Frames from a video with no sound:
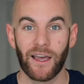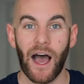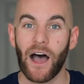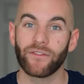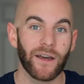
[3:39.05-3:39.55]

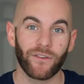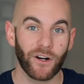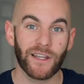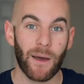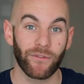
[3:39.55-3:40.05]
I've never
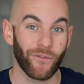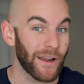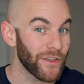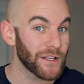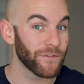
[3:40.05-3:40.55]
heard that before,
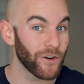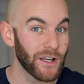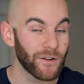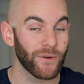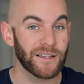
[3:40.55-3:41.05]
and I think it's for
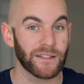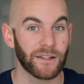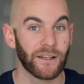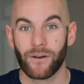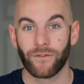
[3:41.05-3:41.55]
good reason.
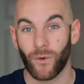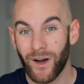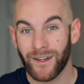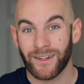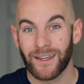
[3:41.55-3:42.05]
For
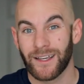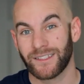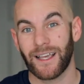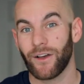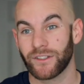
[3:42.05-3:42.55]
one,
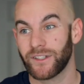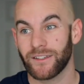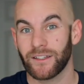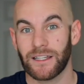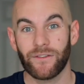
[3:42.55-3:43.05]
sales
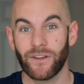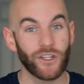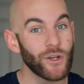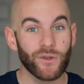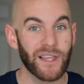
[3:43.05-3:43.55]
doesn't even
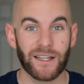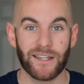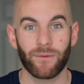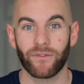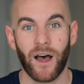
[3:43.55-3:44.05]
use that
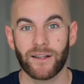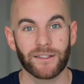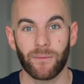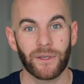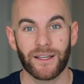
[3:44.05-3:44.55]
type of
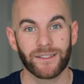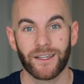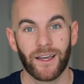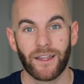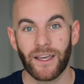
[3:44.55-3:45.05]
content because
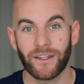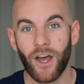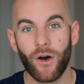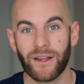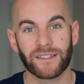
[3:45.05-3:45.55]
they
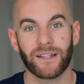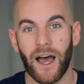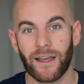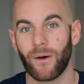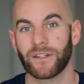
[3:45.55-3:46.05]
know it's
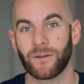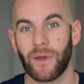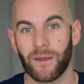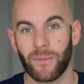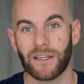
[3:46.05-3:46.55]
not going to
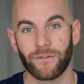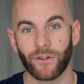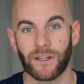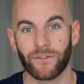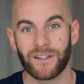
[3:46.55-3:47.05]
make a meaningful
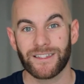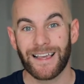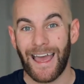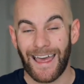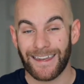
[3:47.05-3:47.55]
difference.
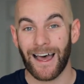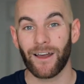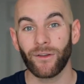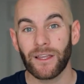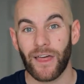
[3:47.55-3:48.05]
And
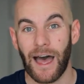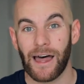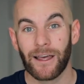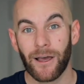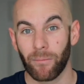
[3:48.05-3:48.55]
not only
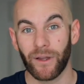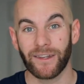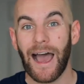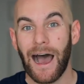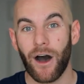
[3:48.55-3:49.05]
that, but
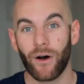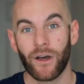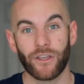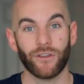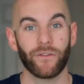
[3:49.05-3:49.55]
now
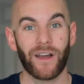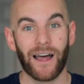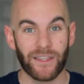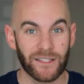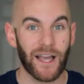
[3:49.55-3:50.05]
you've
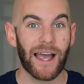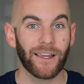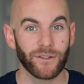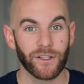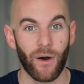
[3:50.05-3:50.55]
got these
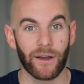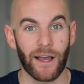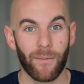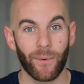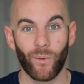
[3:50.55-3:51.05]
silos going
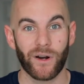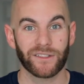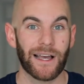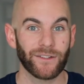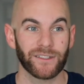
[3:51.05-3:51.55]
up where
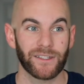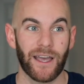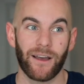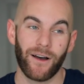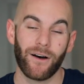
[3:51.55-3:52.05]
sales is
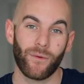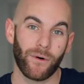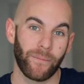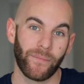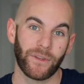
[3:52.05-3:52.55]
saying, oh,
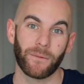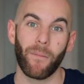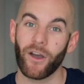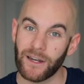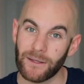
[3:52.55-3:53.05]
well,
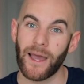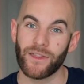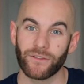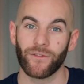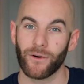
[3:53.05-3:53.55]
marketing made
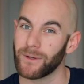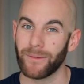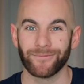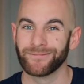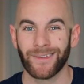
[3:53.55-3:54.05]
this for me, but